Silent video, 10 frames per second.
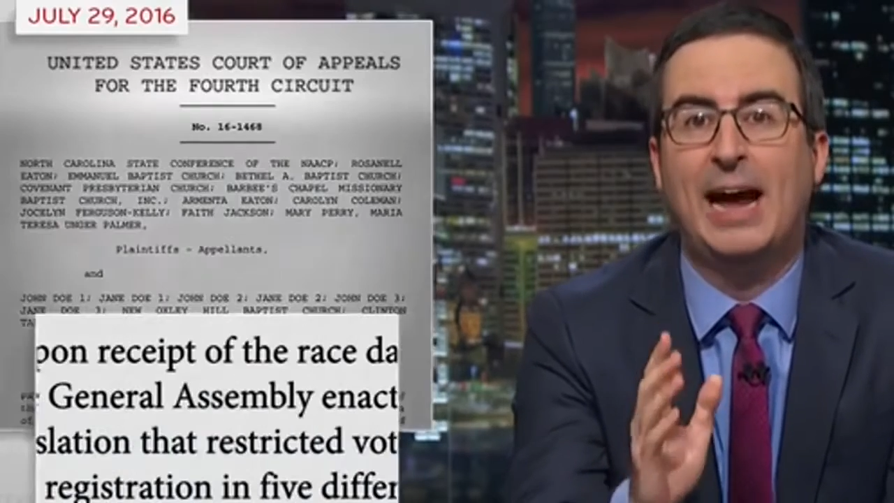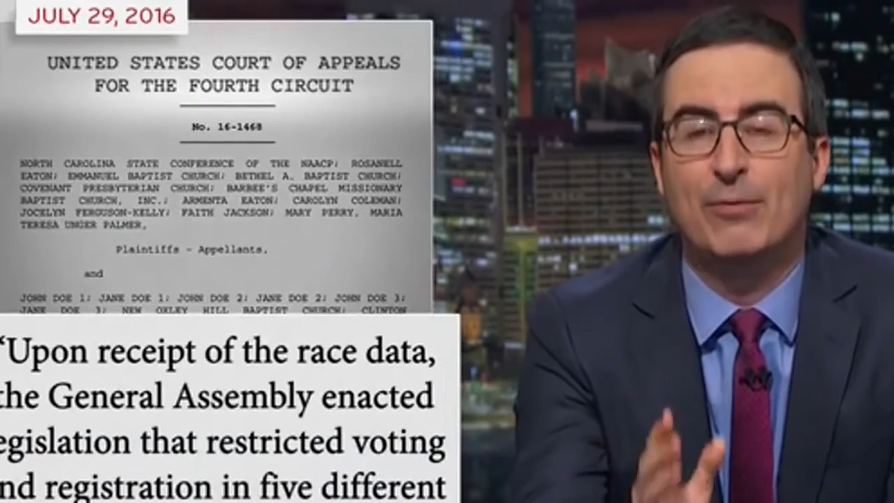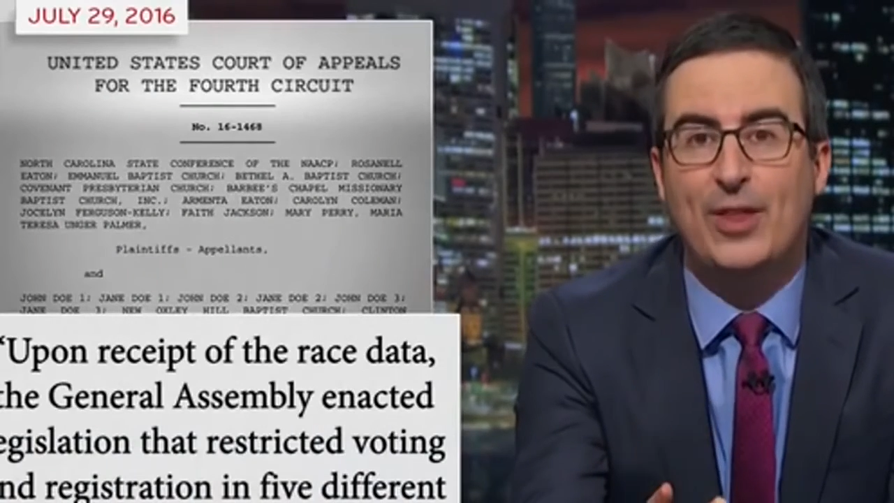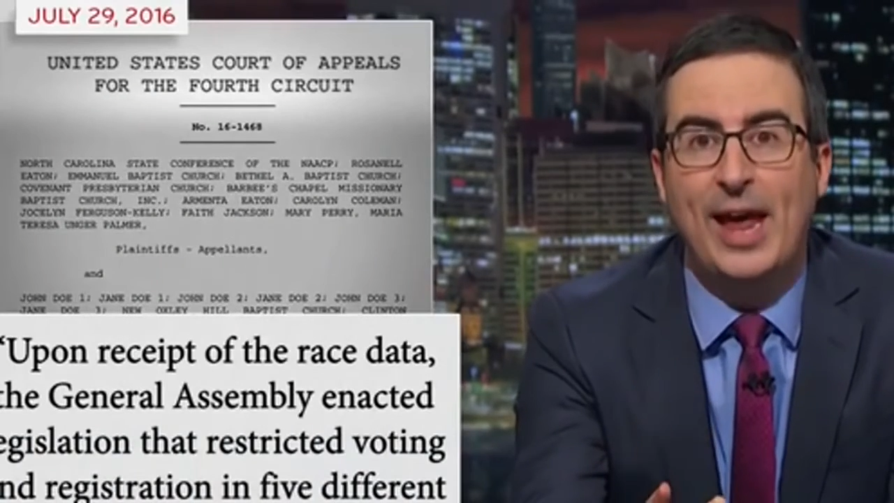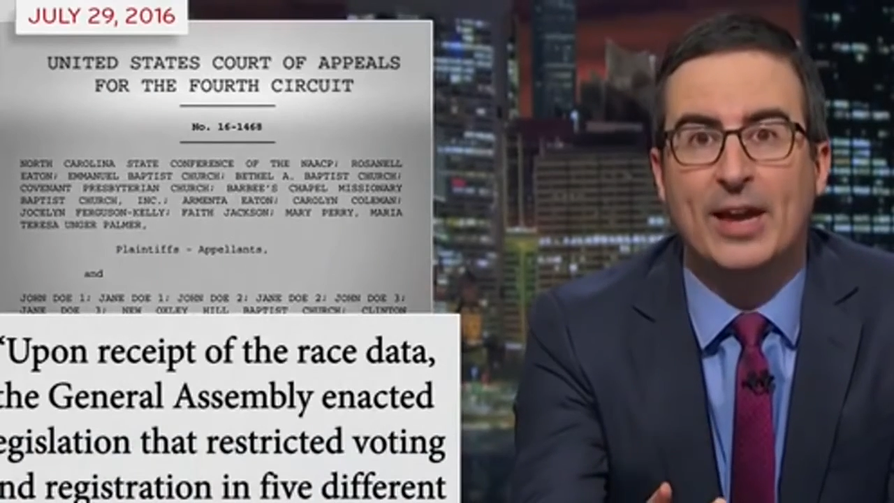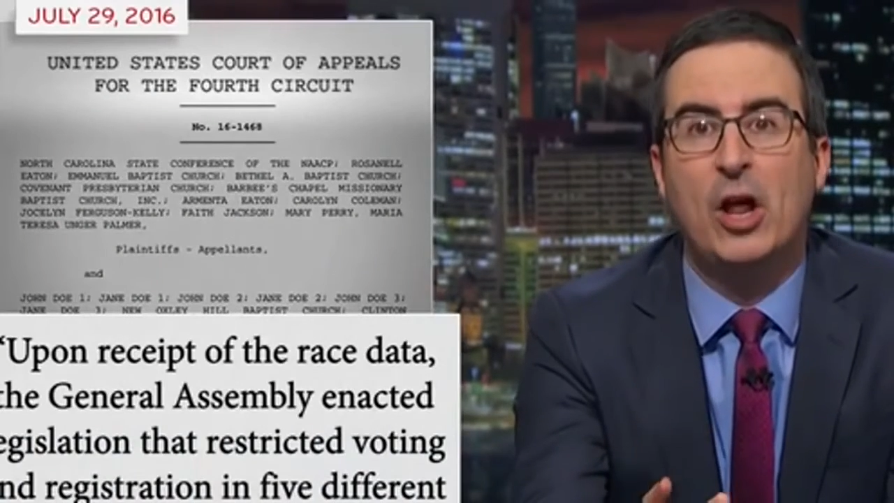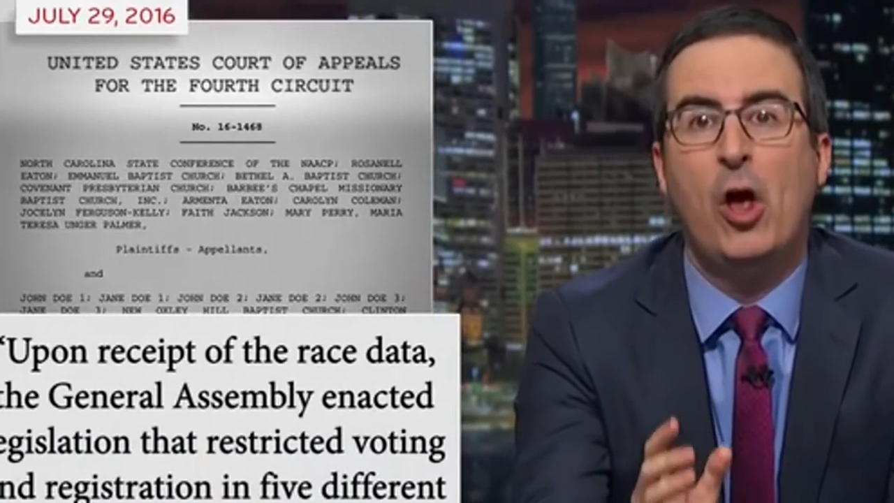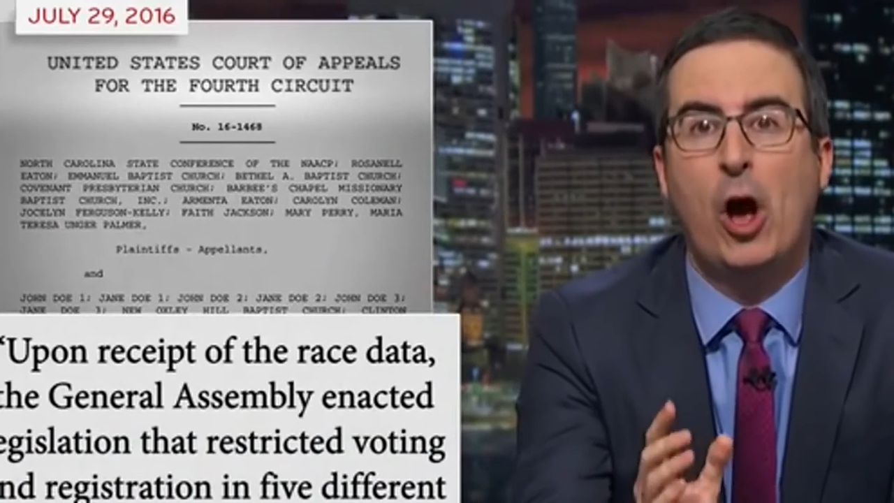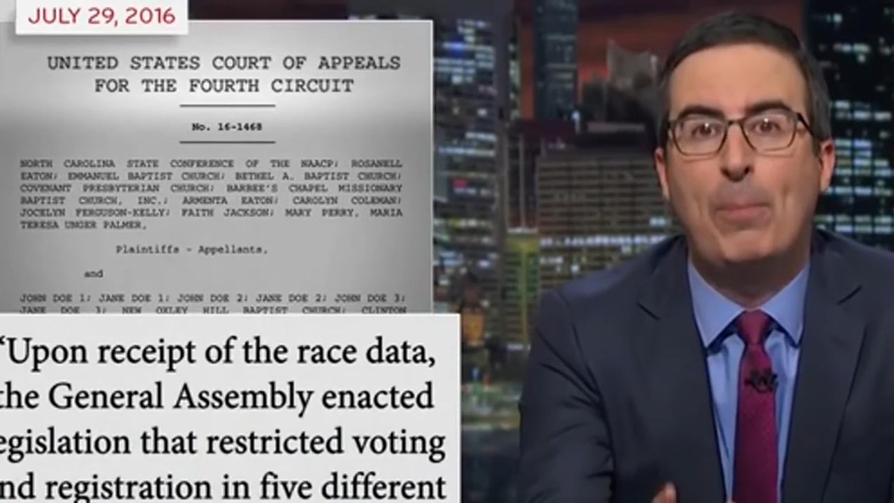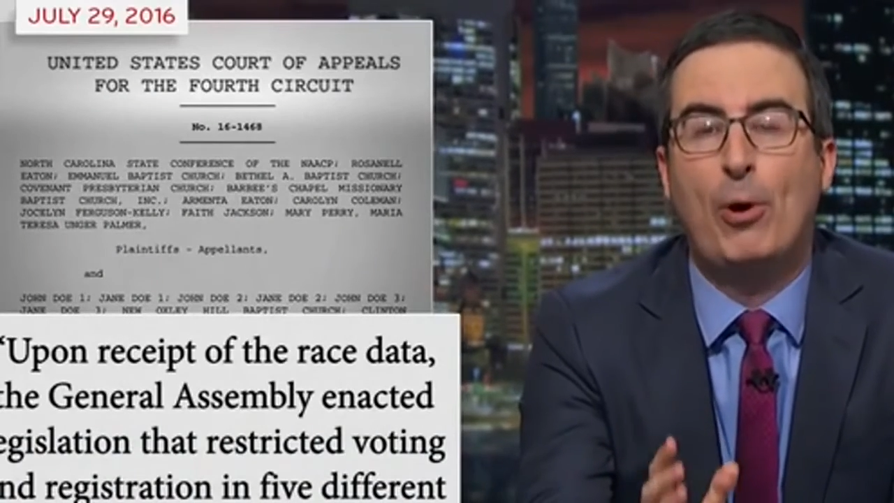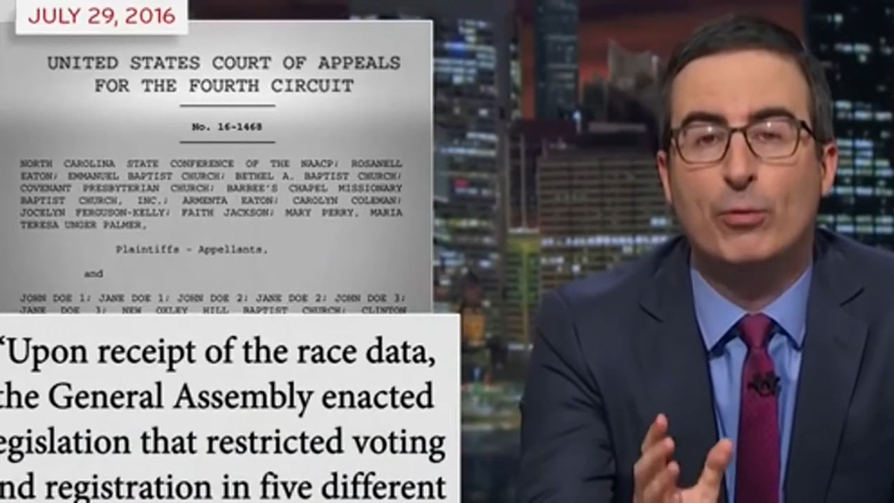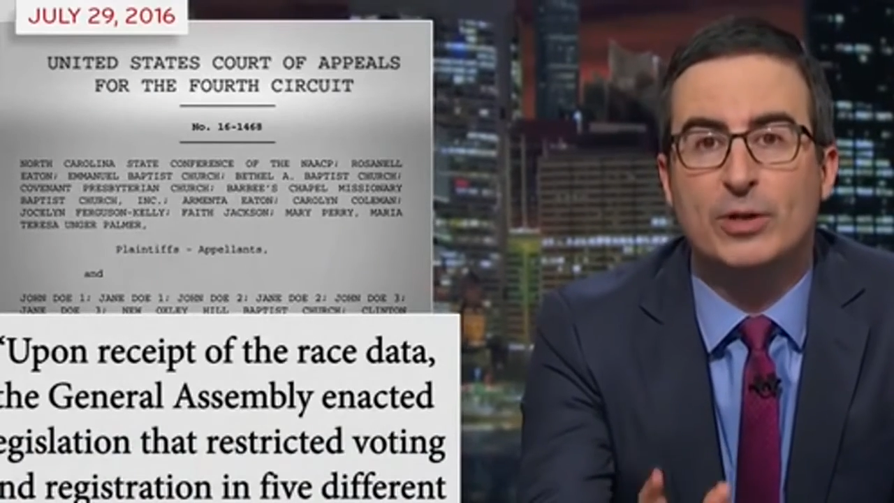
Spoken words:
and then, upon